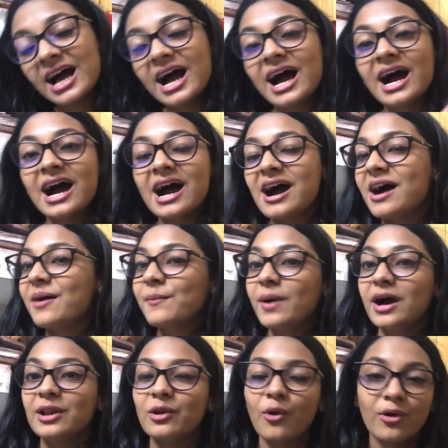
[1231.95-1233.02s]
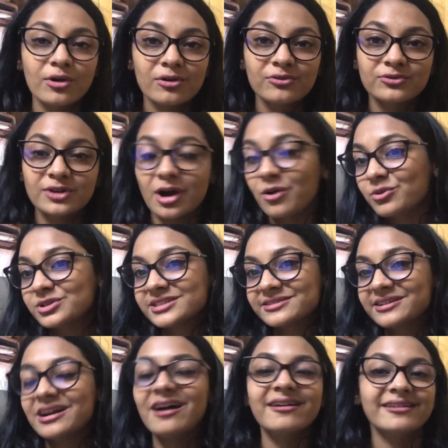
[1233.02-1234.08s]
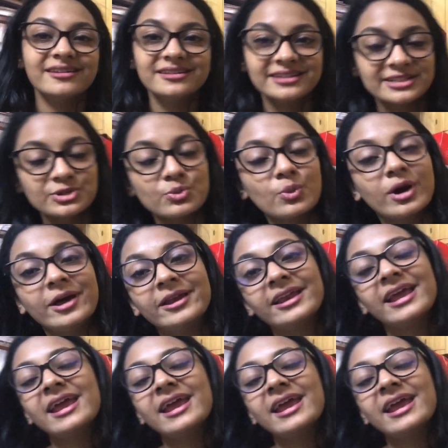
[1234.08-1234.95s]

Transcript: A lot of doubts regarding this one,